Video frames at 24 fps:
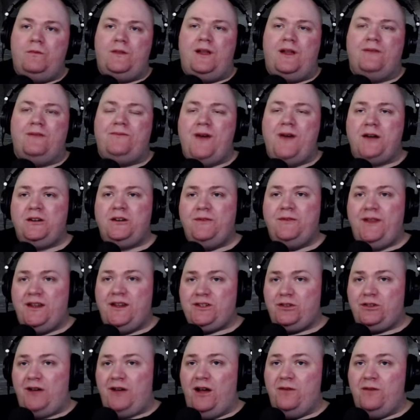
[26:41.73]
I founded the
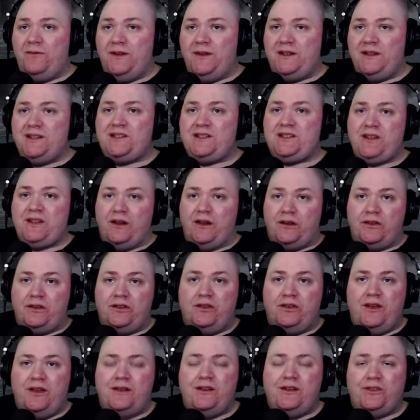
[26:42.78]
NSO outfit
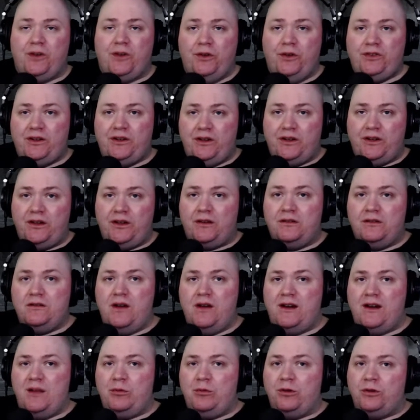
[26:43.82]
Sinks, NSO Syndicate
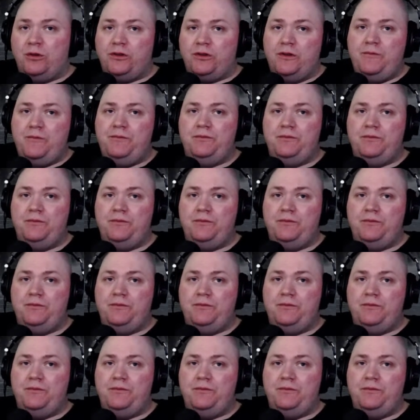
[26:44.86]
on Emerald.